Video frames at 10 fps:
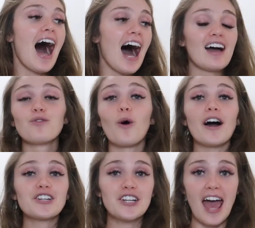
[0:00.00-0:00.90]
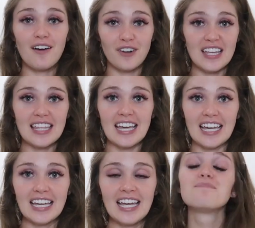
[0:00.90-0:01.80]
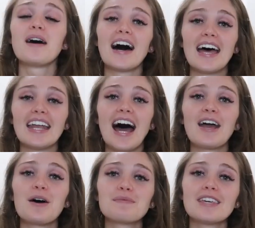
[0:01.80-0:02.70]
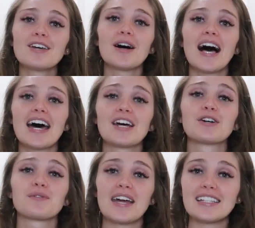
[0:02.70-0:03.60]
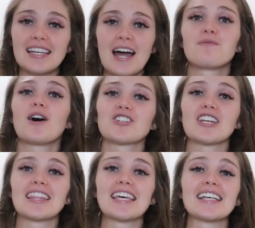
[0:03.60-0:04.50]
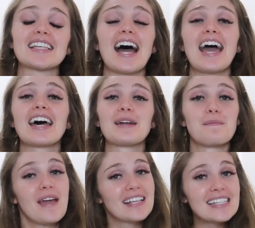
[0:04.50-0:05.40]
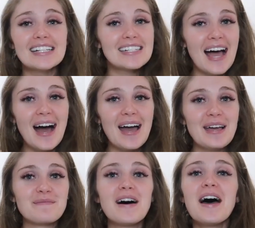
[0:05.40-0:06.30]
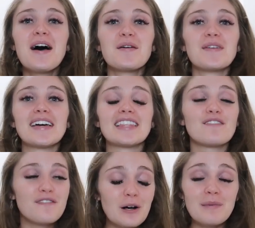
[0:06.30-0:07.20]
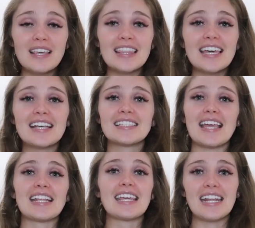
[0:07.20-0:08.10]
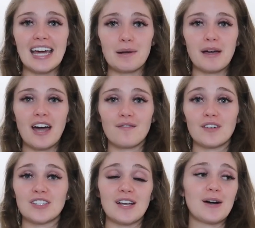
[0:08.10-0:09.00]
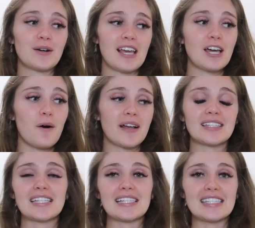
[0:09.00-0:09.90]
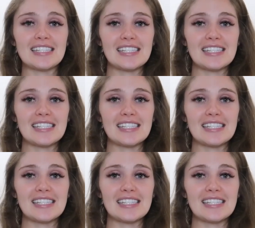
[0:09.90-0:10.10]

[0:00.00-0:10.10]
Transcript: I washed everything, but I hope that y'all had a great time watching this. I had an amazing time with filming this and getting out of my comfort zone and going to